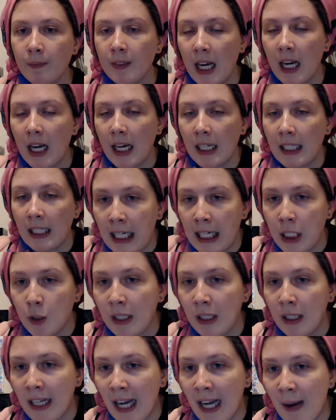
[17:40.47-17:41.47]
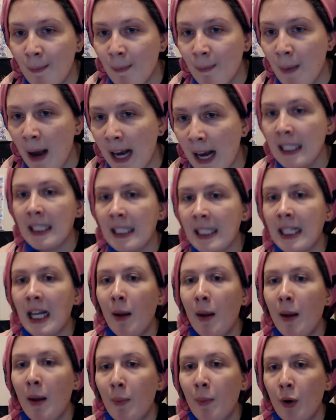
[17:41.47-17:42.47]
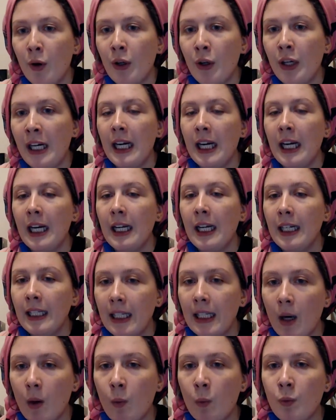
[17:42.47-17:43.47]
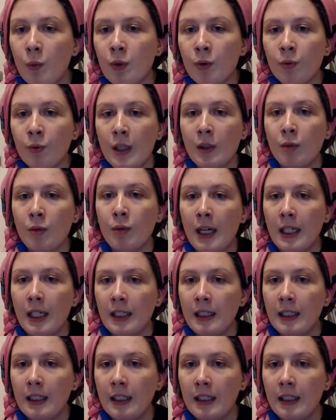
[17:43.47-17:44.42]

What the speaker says: And he literally came back into that body and was resurrected.